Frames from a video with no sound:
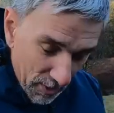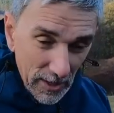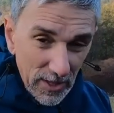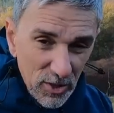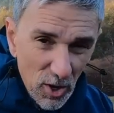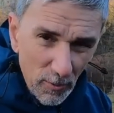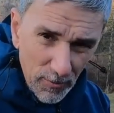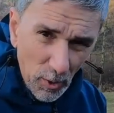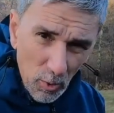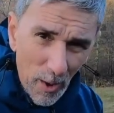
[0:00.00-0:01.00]
really
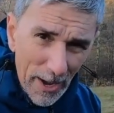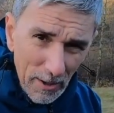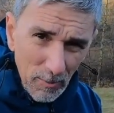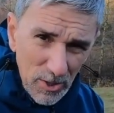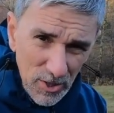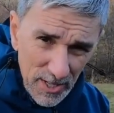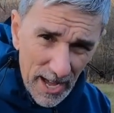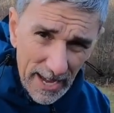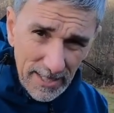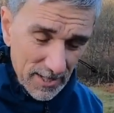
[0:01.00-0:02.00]
soft and quiet, which is
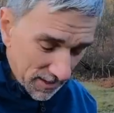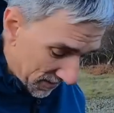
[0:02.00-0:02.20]
nice.